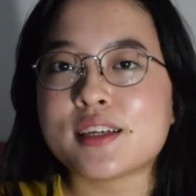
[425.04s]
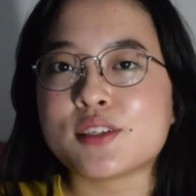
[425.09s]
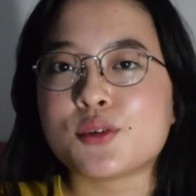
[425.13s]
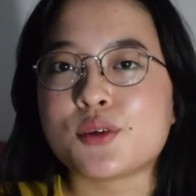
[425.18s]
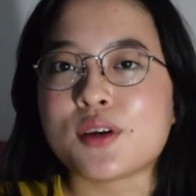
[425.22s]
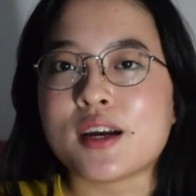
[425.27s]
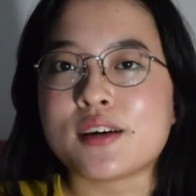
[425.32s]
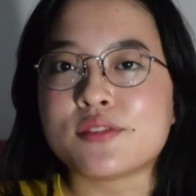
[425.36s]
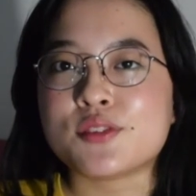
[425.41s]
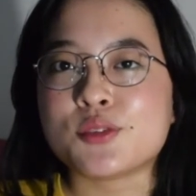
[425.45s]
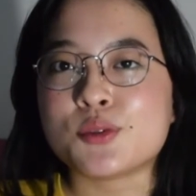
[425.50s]
you
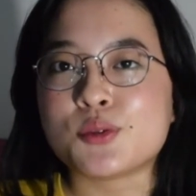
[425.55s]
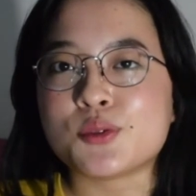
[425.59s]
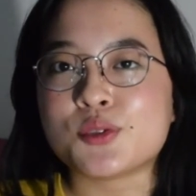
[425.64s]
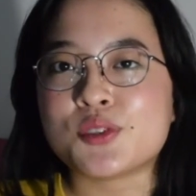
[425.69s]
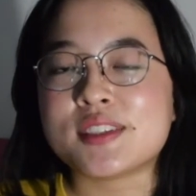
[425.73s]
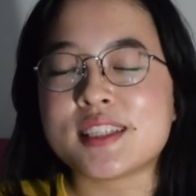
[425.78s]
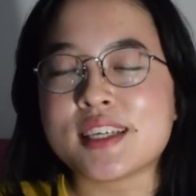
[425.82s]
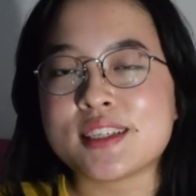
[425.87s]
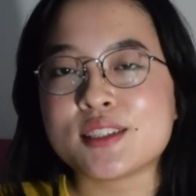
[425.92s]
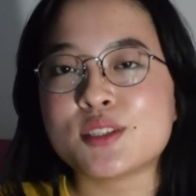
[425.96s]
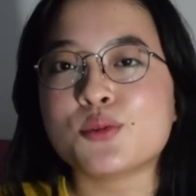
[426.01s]
have to
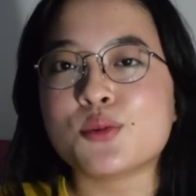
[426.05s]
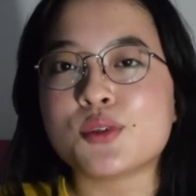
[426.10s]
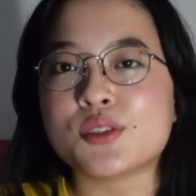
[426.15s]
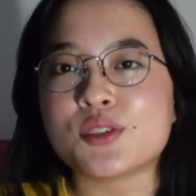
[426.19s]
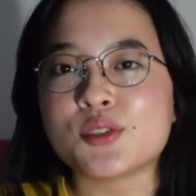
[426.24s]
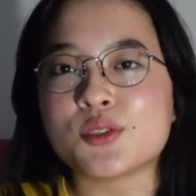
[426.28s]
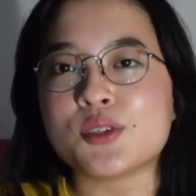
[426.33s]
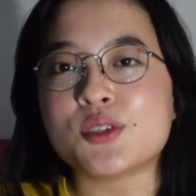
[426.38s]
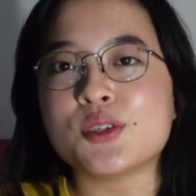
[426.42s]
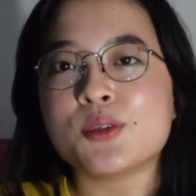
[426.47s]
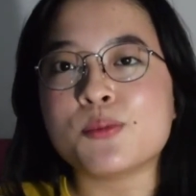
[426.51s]
stick to a
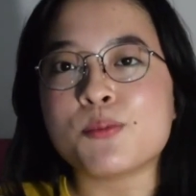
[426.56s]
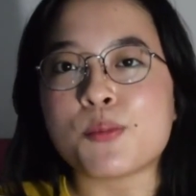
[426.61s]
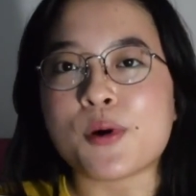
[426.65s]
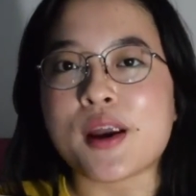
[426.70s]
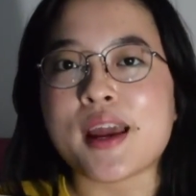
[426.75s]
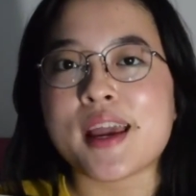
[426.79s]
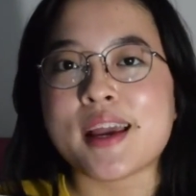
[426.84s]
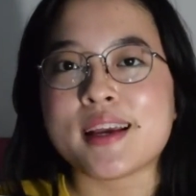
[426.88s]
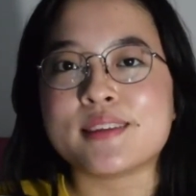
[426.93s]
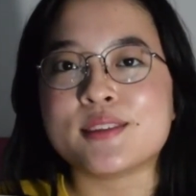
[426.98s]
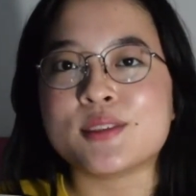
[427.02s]
certain
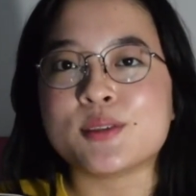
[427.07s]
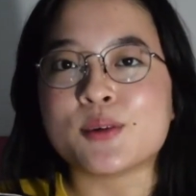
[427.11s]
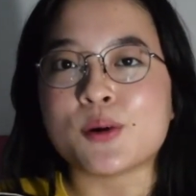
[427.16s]
brand